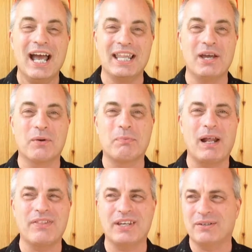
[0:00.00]
And they were
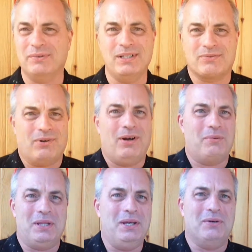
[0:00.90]
probably thinking, what's wrong
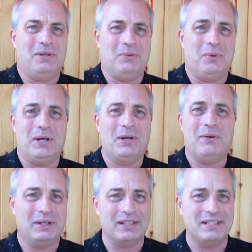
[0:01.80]
with you, you
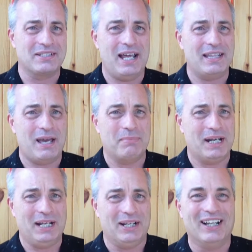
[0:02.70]
weirdo? Look, it's not that
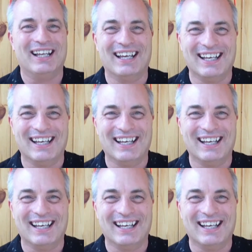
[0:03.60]
big a deal.